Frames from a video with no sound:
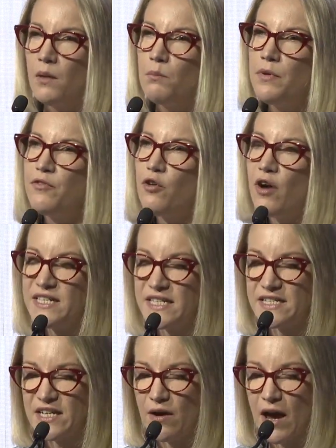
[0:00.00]
Before I
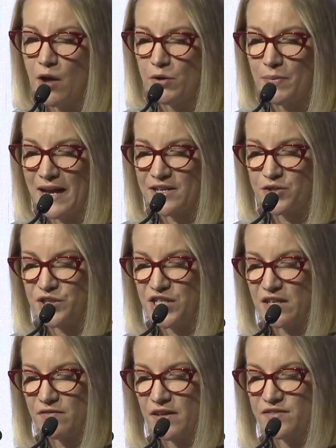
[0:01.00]
detail how we plan to
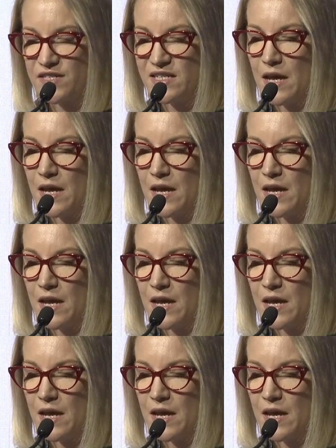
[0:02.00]
achieve this,